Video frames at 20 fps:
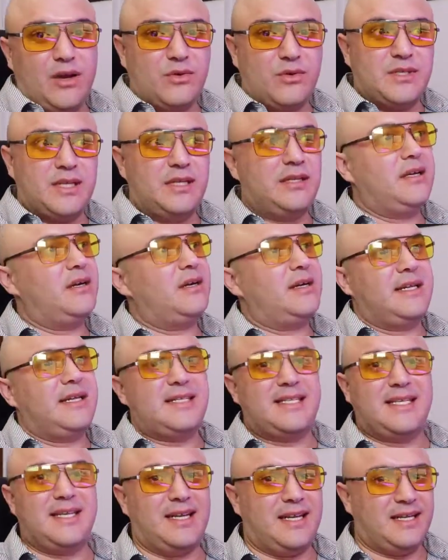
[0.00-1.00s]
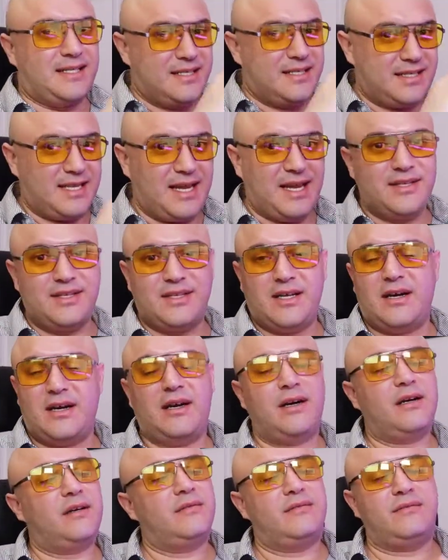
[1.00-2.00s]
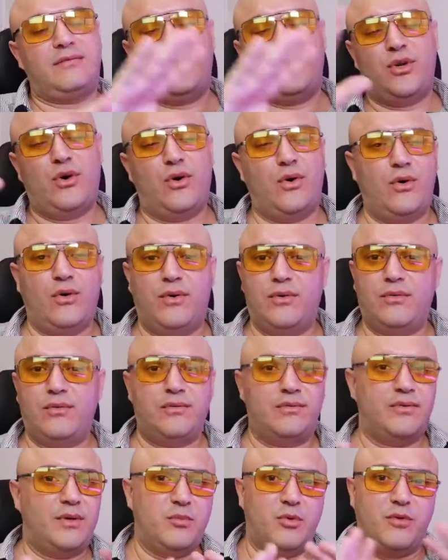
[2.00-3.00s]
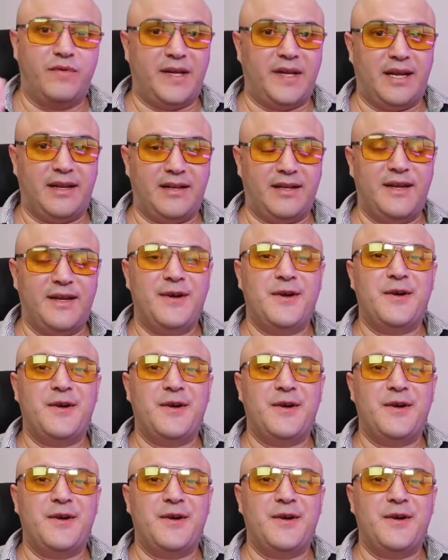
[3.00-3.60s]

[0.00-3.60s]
goes in there, that's it. It stays there, no removing it.